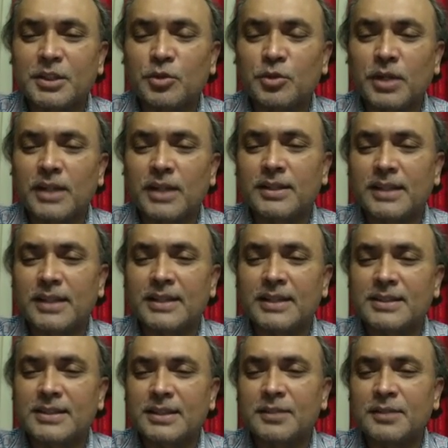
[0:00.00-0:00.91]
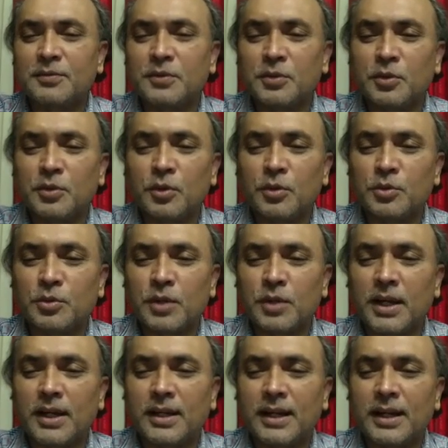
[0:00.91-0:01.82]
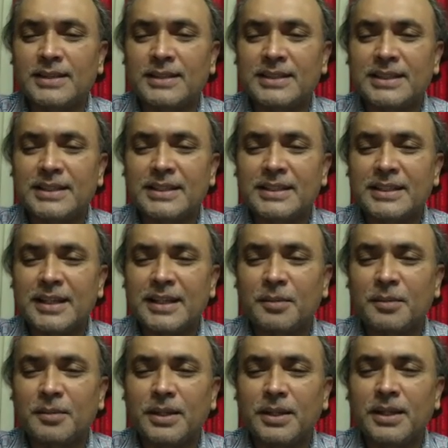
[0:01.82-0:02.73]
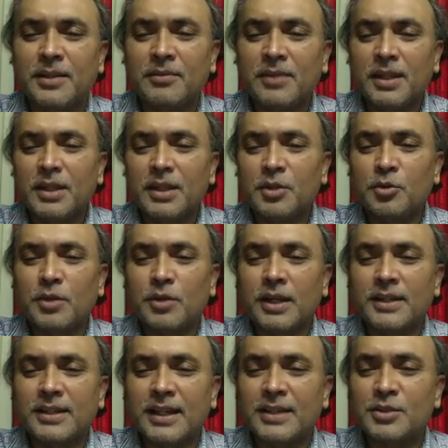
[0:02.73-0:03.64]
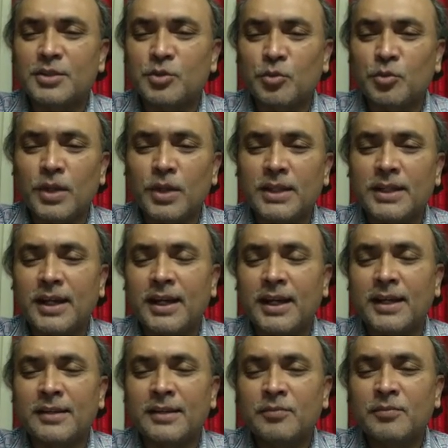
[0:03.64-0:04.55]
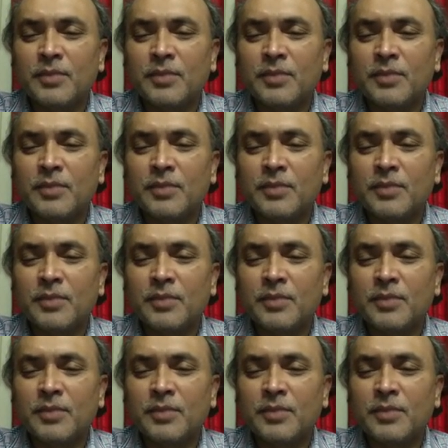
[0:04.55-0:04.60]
you can test if you go to ICDDRB, you can test whether